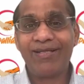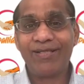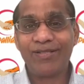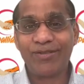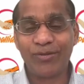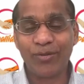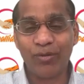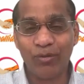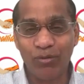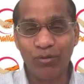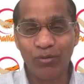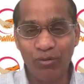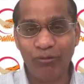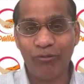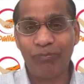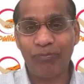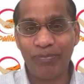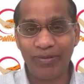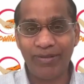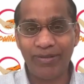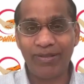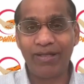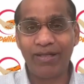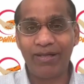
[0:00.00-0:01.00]
So
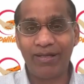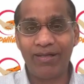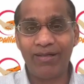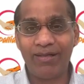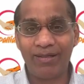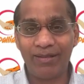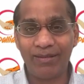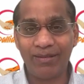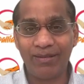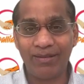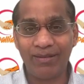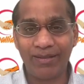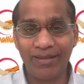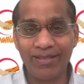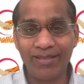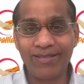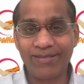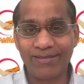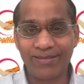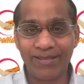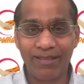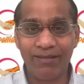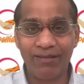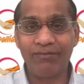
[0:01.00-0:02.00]
hospital
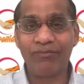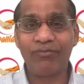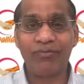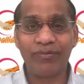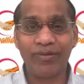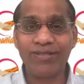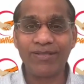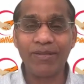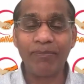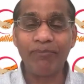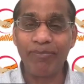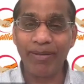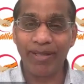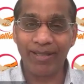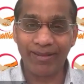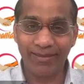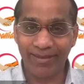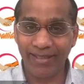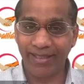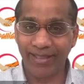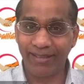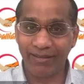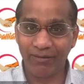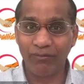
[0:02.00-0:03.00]
itself is a
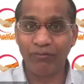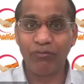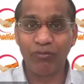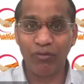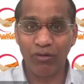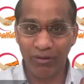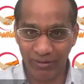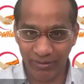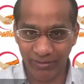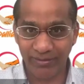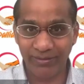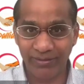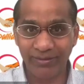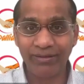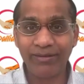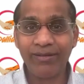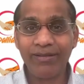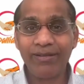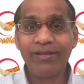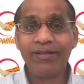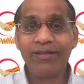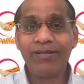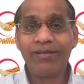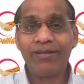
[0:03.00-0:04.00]
big thing for her.
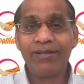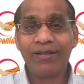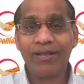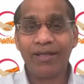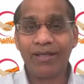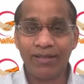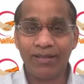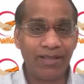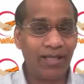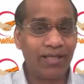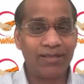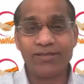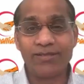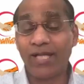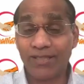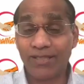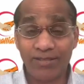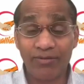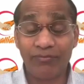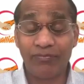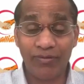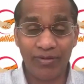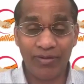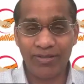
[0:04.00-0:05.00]

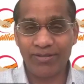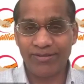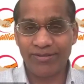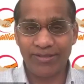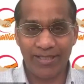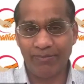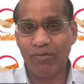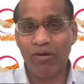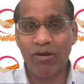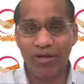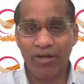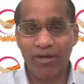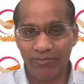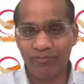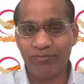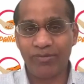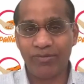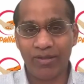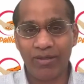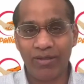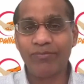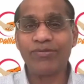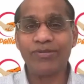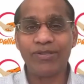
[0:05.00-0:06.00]
That's the first time
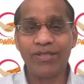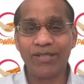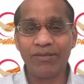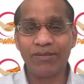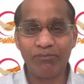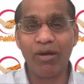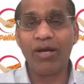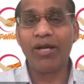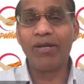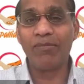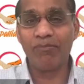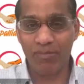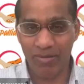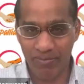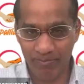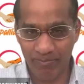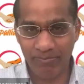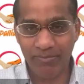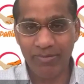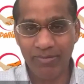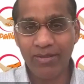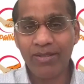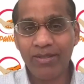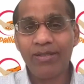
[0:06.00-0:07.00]
I've seen my
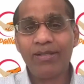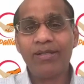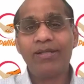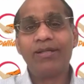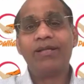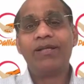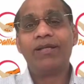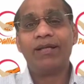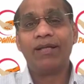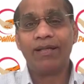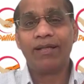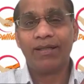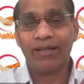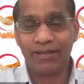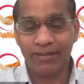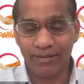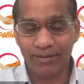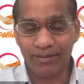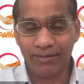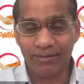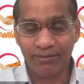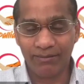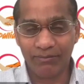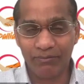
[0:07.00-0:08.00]
mom
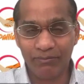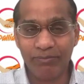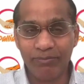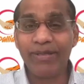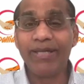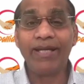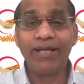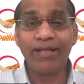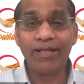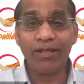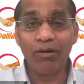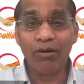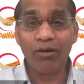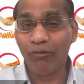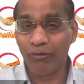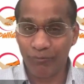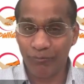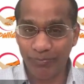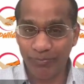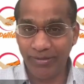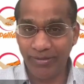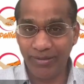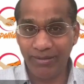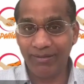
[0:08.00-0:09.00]
being in the
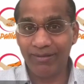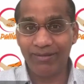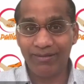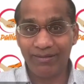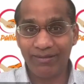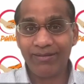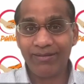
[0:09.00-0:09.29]
hospital.